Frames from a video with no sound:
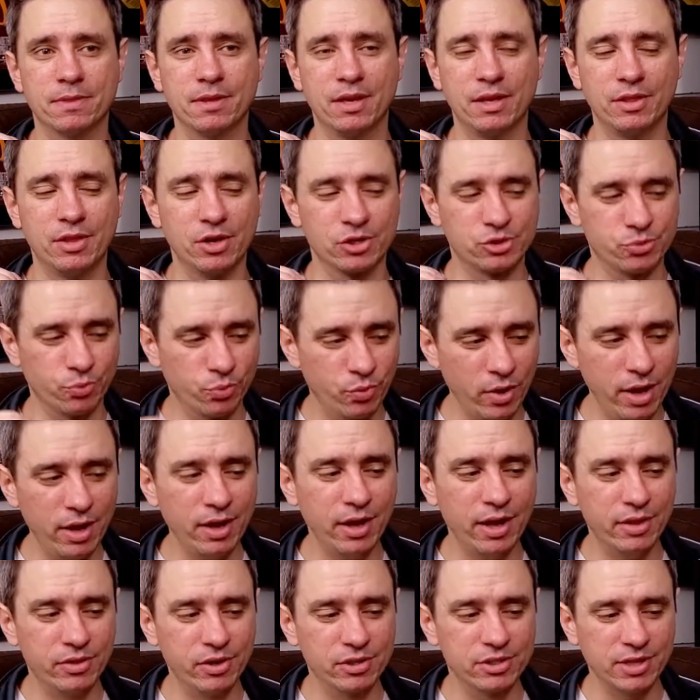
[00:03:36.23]

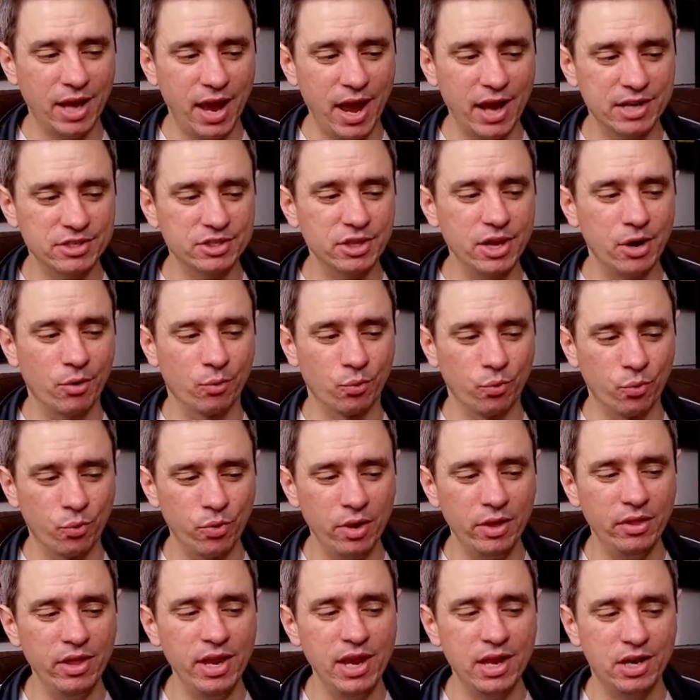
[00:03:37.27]
There's actually a
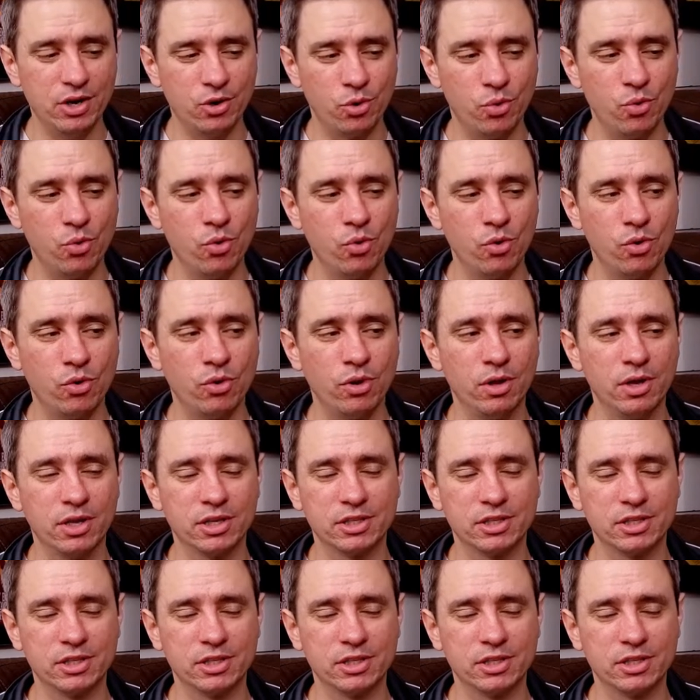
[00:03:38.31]
really cool